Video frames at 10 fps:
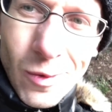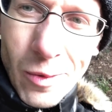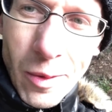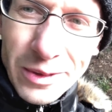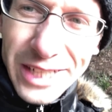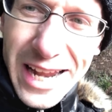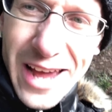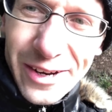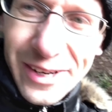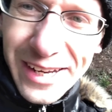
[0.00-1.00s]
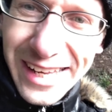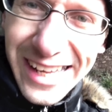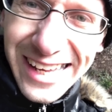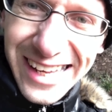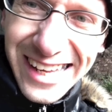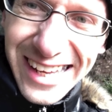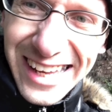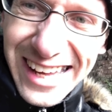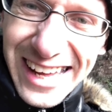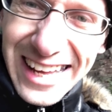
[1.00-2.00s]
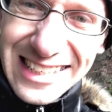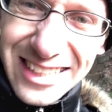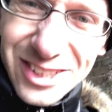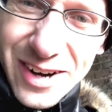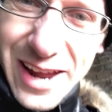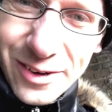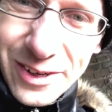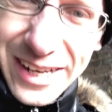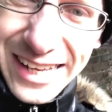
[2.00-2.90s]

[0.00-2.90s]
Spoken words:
Well, what would you know? There's a trail.